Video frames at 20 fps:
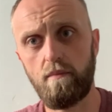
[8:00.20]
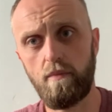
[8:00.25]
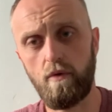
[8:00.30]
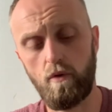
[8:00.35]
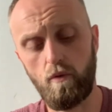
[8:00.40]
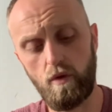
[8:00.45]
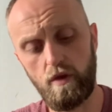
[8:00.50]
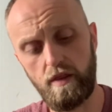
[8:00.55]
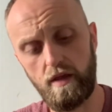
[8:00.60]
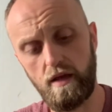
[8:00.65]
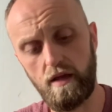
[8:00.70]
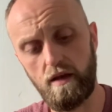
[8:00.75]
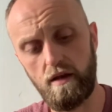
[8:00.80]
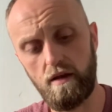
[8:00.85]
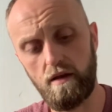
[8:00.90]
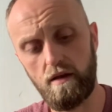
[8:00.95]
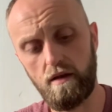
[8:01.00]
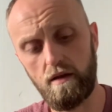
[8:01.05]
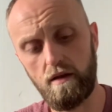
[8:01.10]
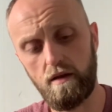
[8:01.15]
but
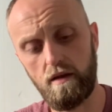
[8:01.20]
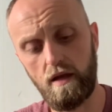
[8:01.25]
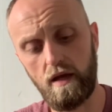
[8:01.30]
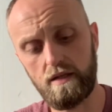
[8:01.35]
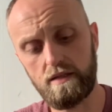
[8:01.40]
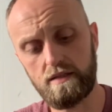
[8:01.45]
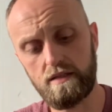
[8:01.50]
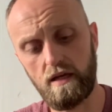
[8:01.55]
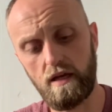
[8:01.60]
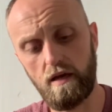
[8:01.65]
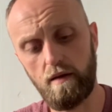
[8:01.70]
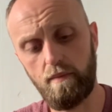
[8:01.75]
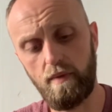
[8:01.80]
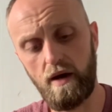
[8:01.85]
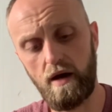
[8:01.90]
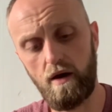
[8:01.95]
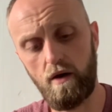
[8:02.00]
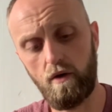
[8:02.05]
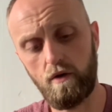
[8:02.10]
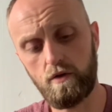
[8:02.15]
within, I'd say,
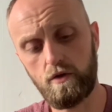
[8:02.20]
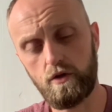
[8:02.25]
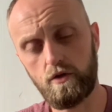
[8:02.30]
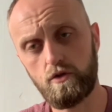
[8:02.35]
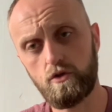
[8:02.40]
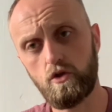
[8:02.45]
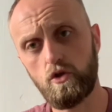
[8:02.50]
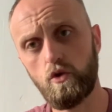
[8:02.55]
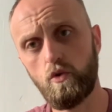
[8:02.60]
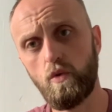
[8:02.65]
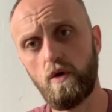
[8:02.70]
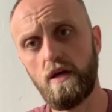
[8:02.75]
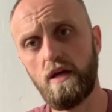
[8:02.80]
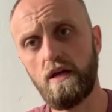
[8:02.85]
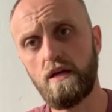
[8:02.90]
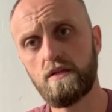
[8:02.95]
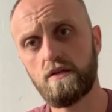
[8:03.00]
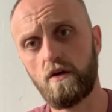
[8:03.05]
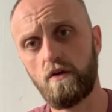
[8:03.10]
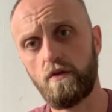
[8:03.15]
about 2
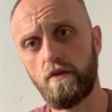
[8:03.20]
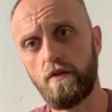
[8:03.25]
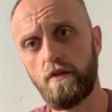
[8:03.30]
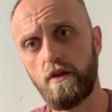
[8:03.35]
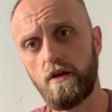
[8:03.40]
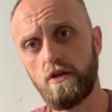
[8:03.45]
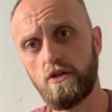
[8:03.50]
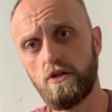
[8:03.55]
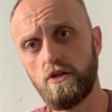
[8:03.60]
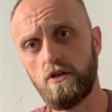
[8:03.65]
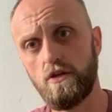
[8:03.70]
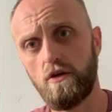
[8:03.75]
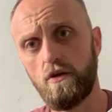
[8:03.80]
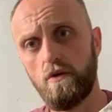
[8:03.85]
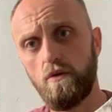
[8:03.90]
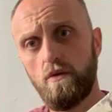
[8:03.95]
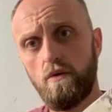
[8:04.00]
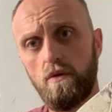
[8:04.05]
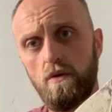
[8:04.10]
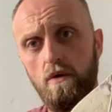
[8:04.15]
weeks on this
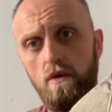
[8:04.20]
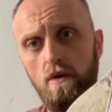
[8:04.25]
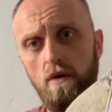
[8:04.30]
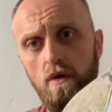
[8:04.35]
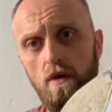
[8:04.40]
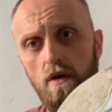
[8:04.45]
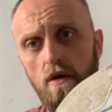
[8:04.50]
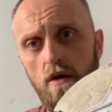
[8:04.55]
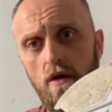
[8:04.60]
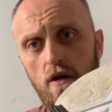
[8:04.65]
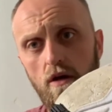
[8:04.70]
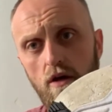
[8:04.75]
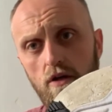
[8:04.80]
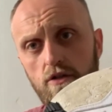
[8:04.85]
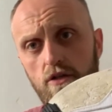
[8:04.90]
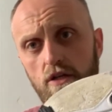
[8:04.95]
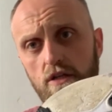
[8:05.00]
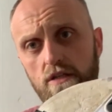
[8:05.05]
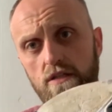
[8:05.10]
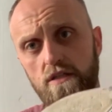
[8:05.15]
shoe, as
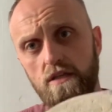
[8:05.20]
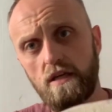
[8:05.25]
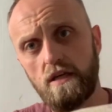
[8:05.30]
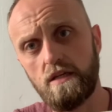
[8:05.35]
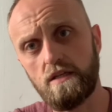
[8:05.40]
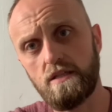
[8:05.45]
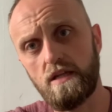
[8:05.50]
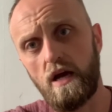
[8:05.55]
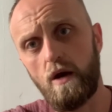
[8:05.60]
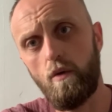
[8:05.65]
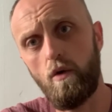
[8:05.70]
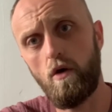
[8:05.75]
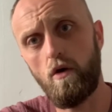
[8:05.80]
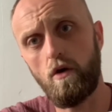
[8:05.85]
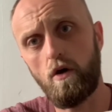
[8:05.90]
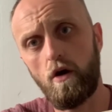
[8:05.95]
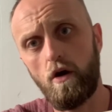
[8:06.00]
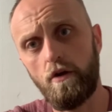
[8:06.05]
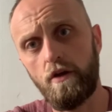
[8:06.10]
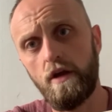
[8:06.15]
you can see, it's now all
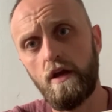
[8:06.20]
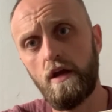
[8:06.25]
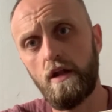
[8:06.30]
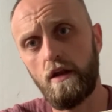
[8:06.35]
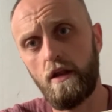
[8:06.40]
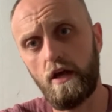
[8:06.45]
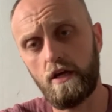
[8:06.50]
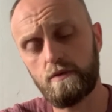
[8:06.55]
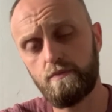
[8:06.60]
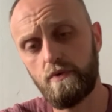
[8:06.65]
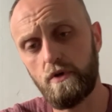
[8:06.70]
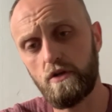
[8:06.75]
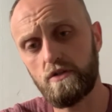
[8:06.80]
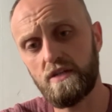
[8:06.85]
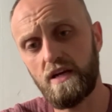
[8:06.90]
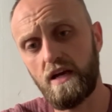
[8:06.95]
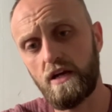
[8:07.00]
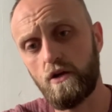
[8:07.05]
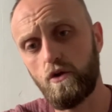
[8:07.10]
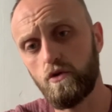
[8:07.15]
gone. And that's because
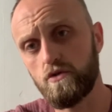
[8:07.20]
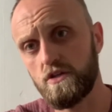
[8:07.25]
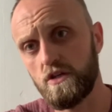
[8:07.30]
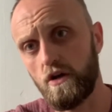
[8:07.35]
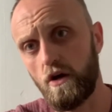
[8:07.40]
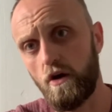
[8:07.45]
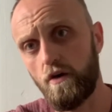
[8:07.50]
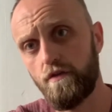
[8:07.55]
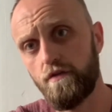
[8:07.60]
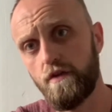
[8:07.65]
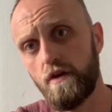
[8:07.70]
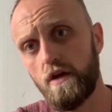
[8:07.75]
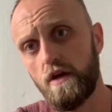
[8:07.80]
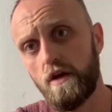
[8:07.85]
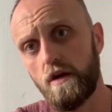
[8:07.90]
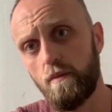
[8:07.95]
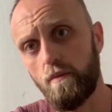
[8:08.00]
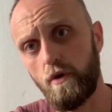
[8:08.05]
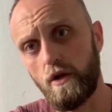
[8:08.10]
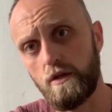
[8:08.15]
I cut it off,
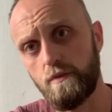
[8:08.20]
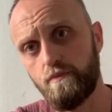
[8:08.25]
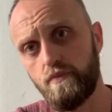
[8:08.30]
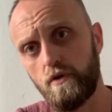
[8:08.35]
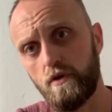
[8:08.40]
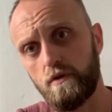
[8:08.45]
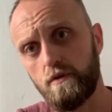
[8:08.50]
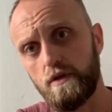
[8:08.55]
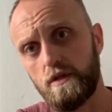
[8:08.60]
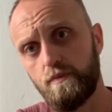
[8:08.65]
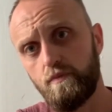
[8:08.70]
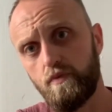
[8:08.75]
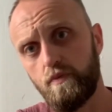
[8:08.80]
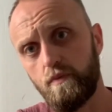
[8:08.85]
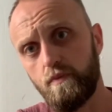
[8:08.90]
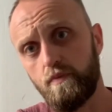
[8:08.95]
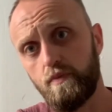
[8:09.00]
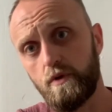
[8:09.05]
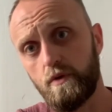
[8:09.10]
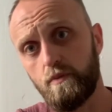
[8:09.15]
but it's
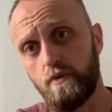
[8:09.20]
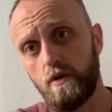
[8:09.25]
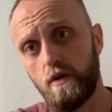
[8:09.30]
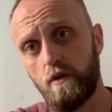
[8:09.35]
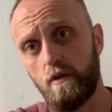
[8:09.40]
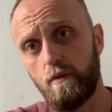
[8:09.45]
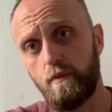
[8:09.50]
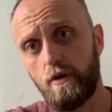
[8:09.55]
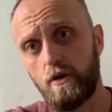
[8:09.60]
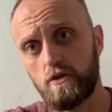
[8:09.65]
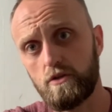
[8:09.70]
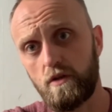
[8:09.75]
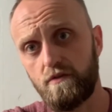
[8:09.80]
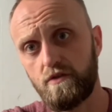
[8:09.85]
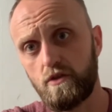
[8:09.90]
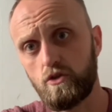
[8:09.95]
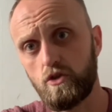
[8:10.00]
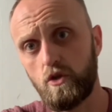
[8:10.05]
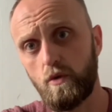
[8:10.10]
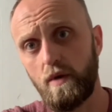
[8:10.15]
purely because
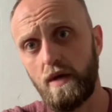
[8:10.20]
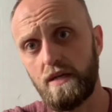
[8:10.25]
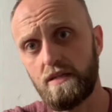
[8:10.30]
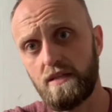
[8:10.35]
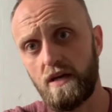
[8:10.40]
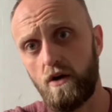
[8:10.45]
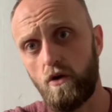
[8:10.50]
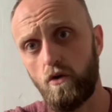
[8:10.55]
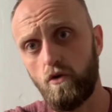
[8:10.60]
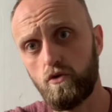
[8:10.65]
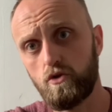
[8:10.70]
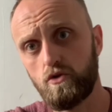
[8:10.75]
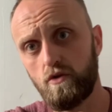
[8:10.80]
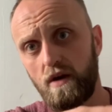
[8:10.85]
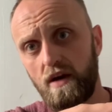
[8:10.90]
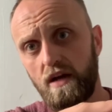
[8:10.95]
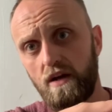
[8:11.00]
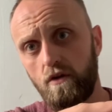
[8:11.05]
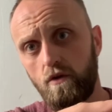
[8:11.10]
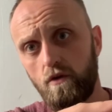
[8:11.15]
after 2 weeks that whole
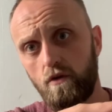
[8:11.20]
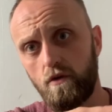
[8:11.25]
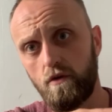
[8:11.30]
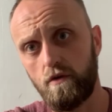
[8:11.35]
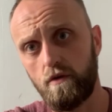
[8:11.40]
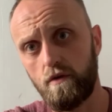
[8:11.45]
triangle